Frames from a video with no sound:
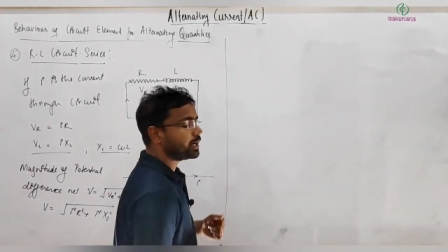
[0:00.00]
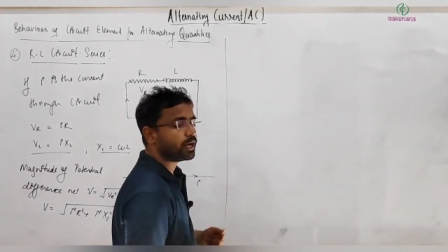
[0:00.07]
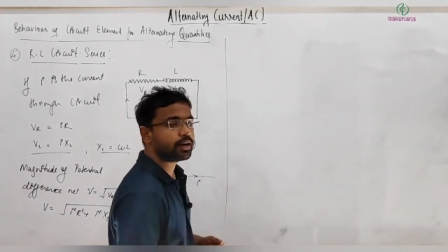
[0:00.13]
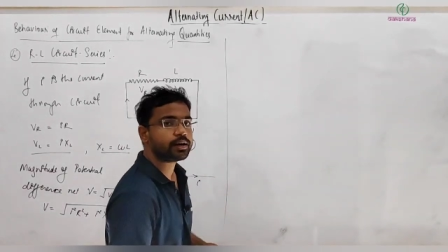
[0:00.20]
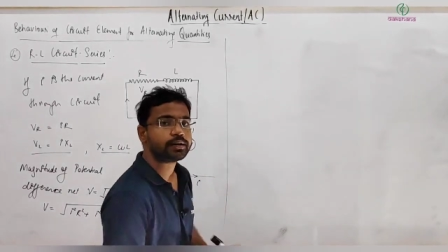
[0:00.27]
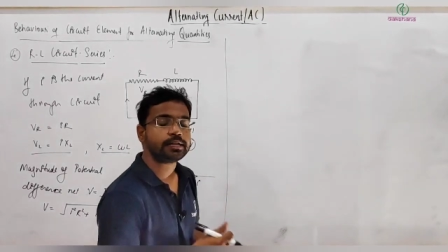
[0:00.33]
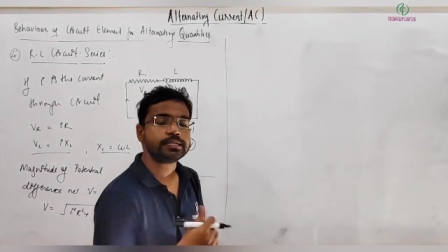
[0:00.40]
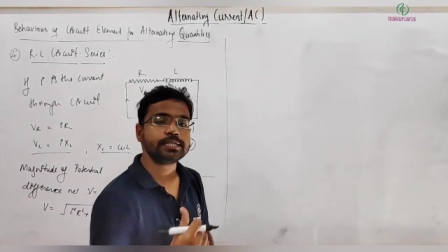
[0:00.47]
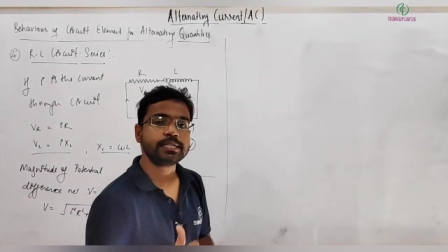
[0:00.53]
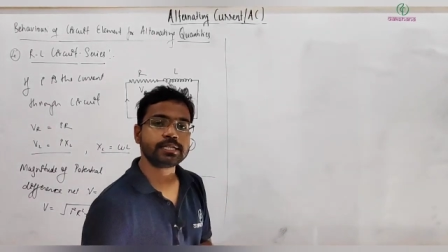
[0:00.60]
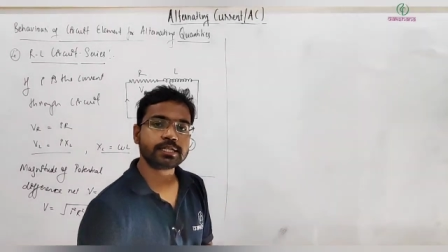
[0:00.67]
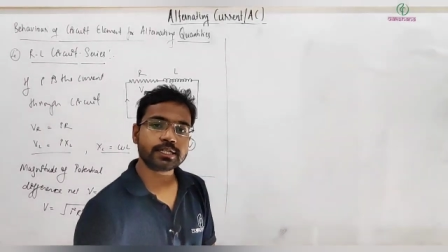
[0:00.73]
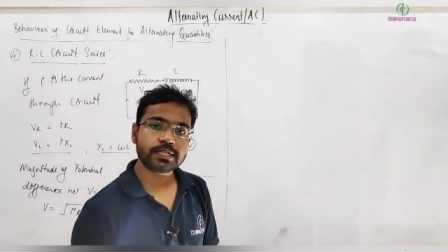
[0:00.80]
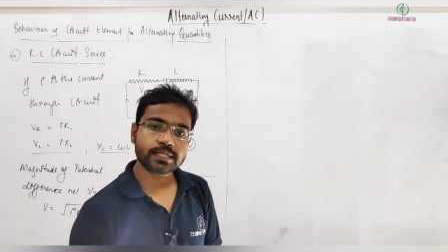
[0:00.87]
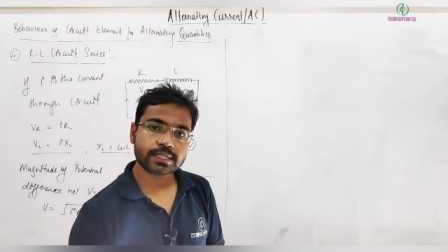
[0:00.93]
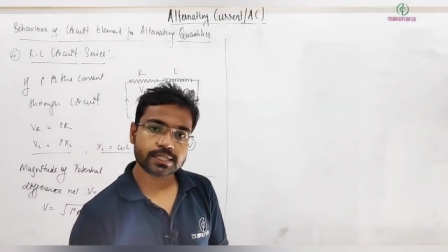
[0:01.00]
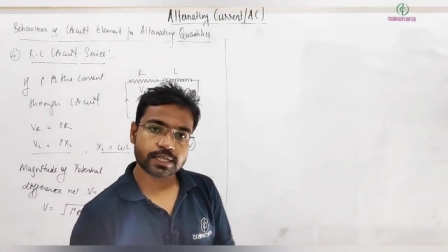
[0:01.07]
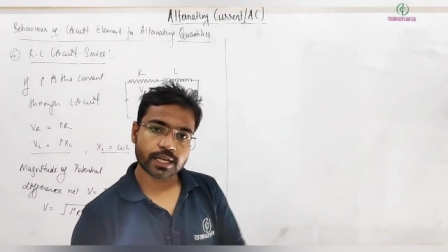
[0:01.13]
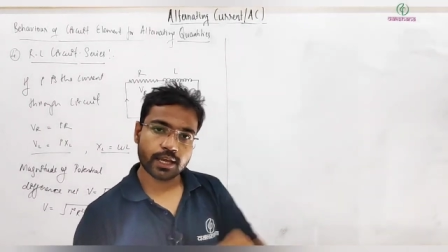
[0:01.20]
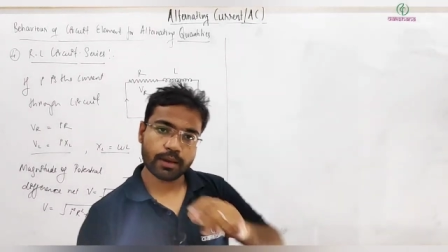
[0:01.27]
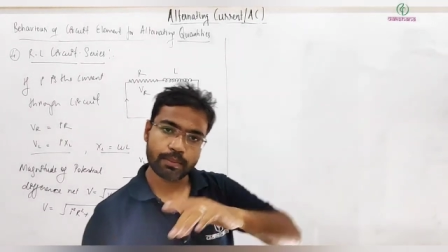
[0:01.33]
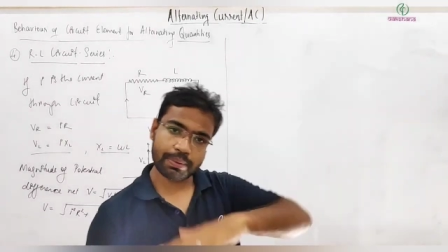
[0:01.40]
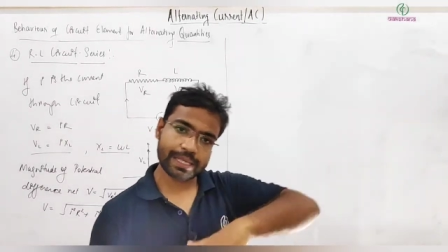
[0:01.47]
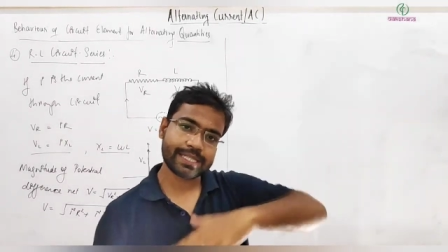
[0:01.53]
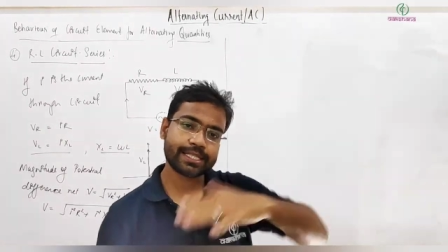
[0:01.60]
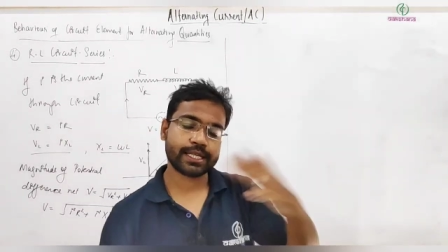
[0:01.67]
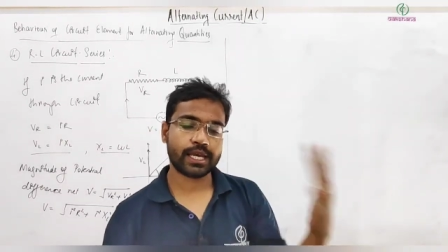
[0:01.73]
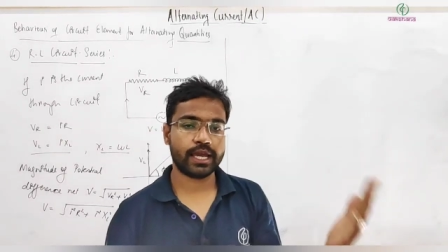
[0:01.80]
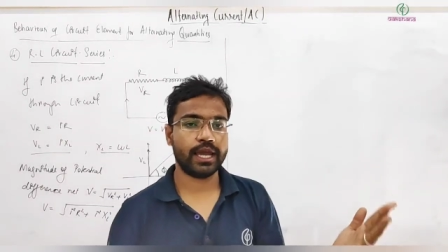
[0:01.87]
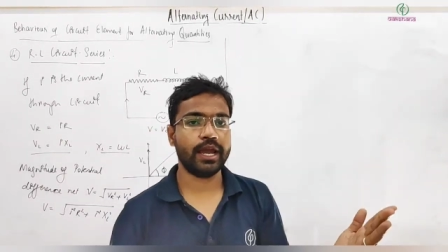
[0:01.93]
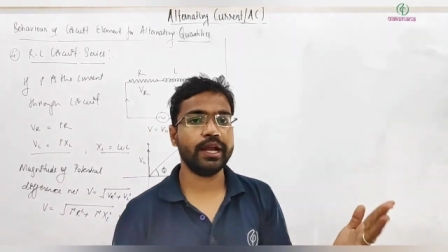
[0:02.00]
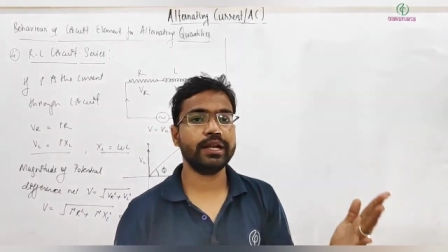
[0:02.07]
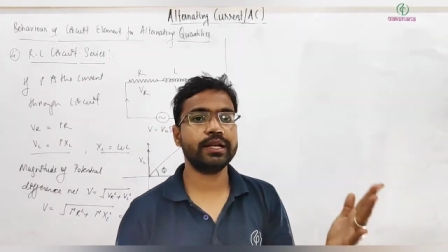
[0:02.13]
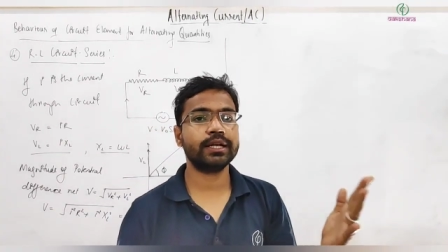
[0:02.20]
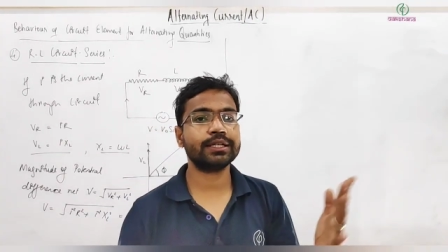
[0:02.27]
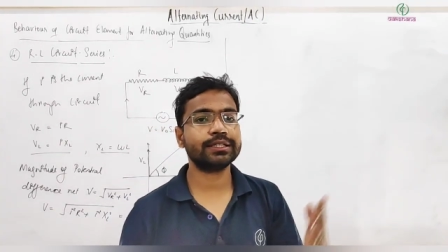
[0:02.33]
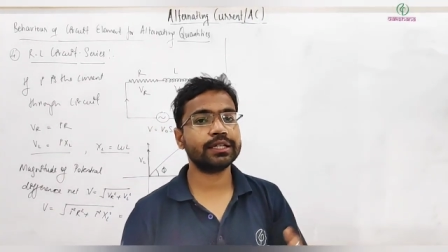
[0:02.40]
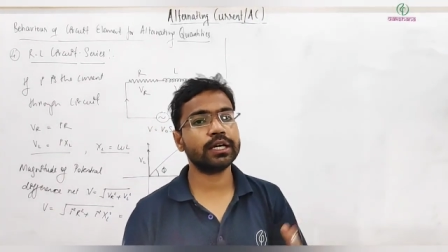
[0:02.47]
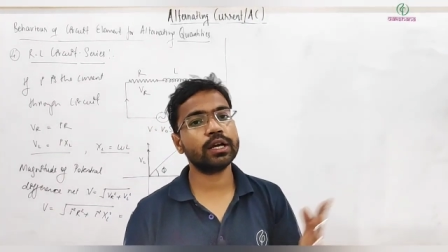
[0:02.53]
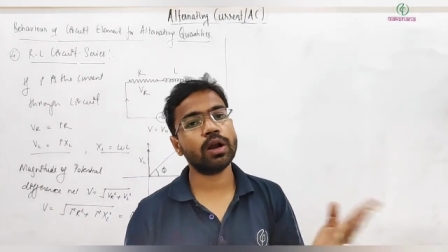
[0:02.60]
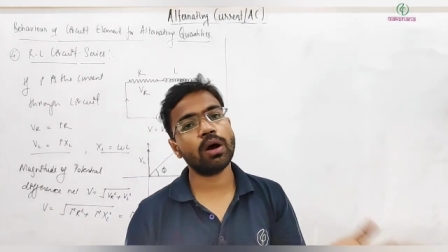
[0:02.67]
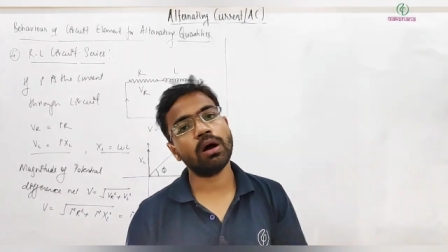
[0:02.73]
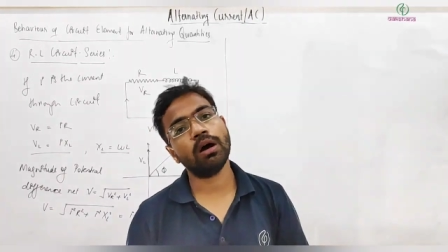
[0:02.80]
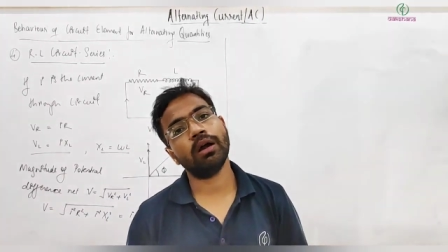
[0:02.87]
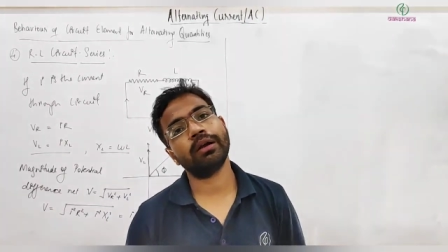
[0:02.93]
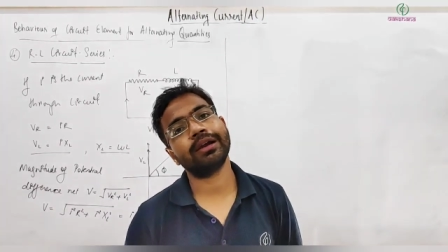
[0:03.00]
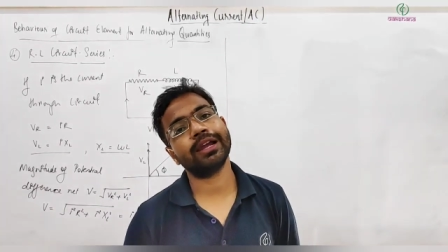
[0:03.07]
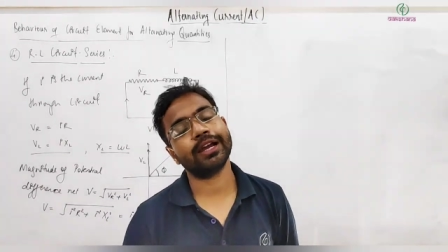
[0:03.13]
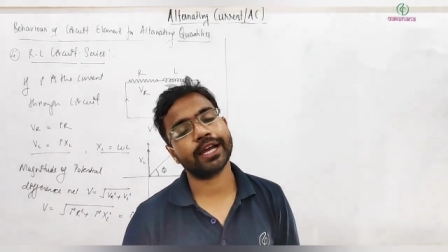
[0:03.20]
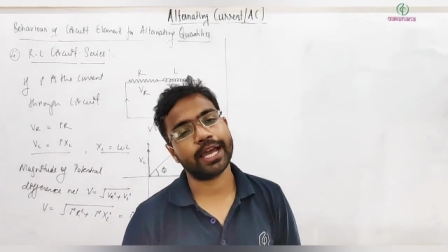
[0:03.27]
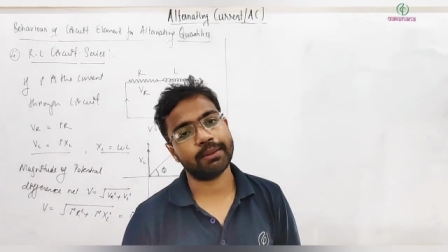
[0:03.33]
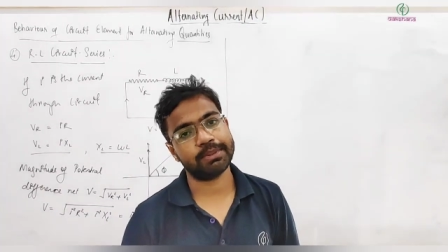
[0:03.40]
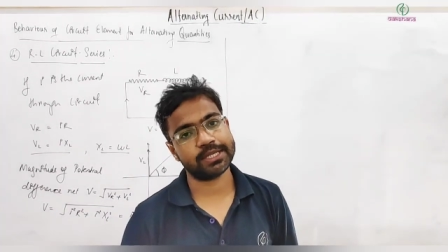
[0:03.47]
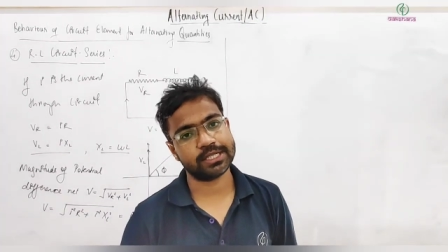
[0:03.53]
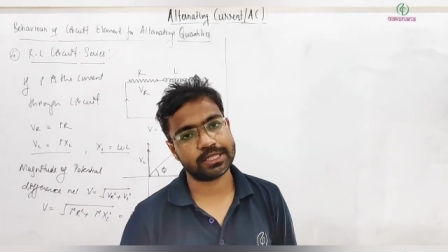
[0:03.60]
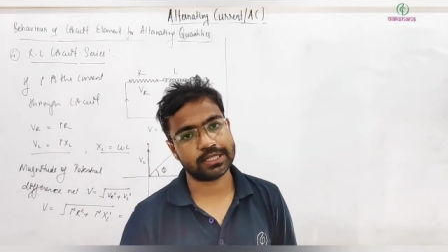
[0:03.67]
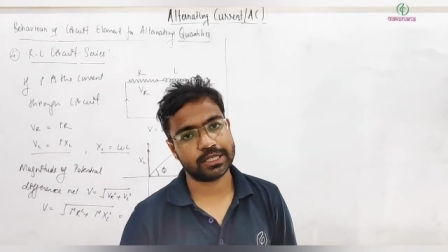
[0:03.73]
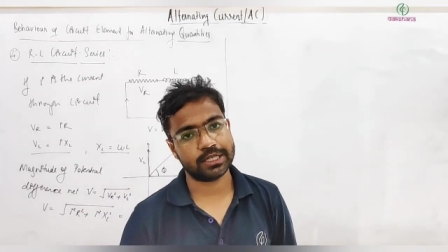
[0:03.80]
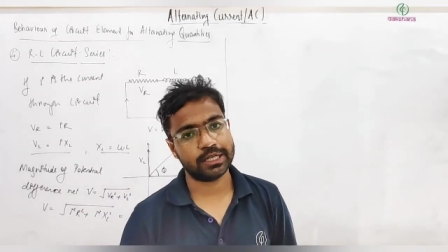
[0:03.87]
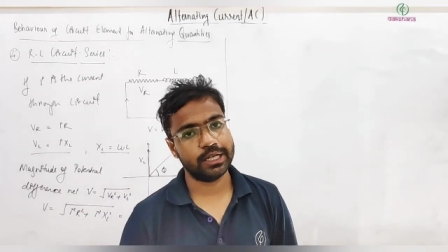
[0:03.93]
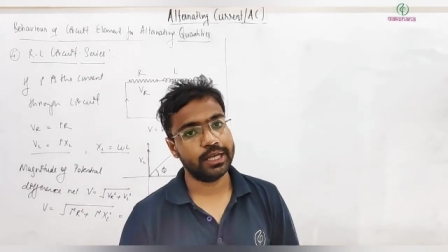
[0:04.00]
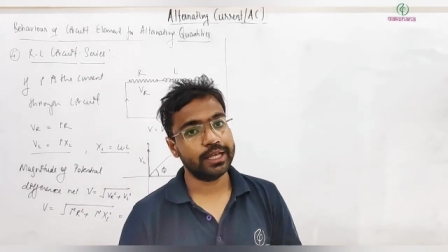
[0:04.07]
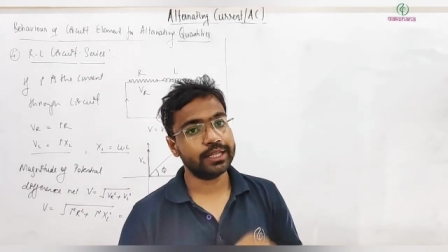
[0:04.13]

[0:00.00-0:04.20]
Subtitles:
are resistance plus inductor or capacitor,